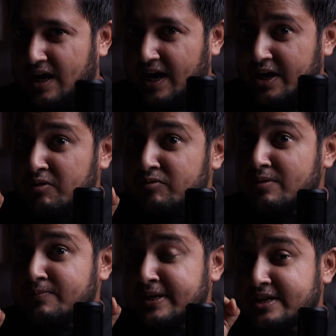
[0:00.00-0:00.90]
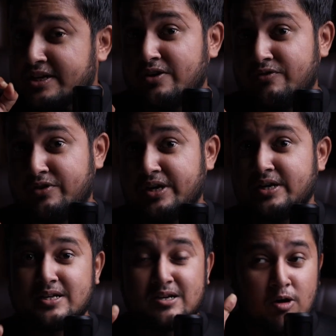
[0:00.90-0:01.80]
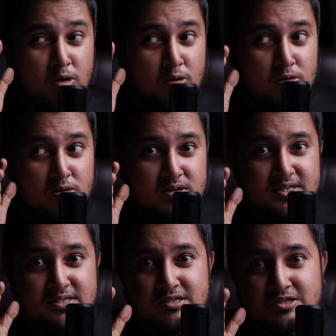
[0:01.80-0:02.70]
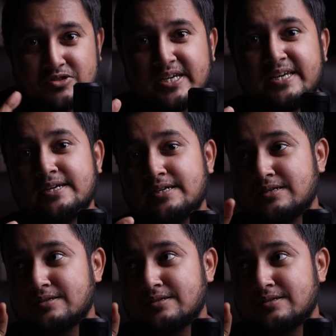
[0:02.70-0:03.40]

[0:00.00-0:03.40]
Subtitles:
I will be covering all these three